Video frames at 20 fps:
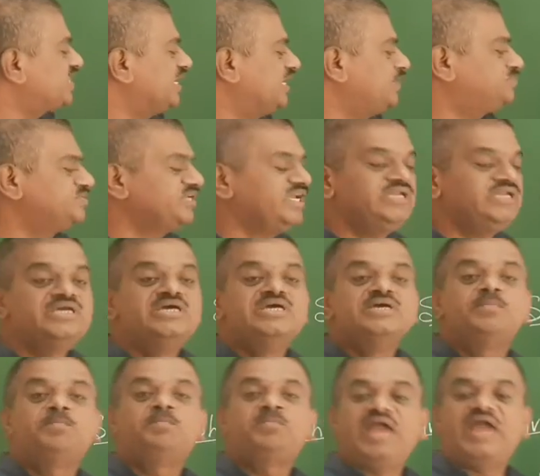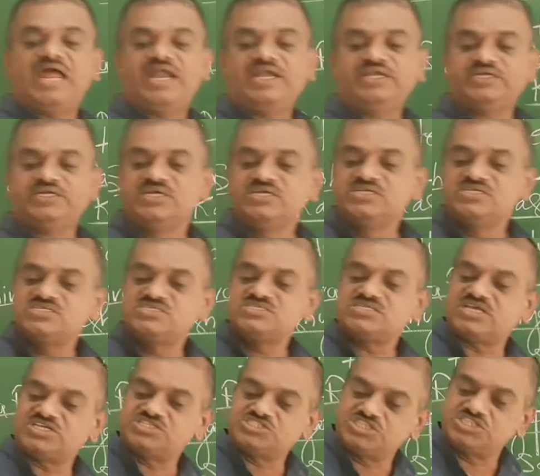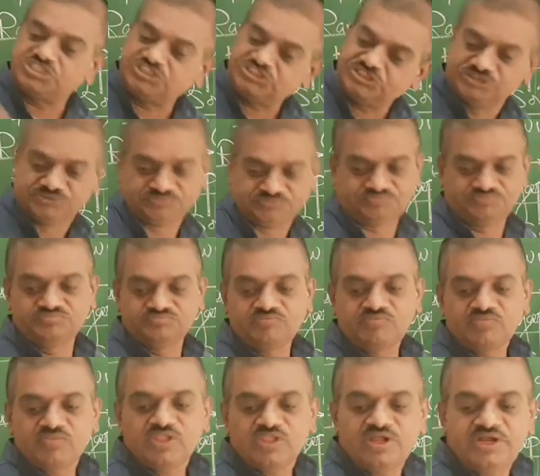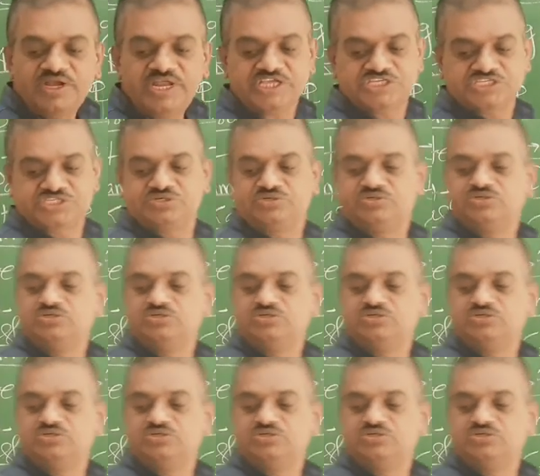help in plant succession. Next,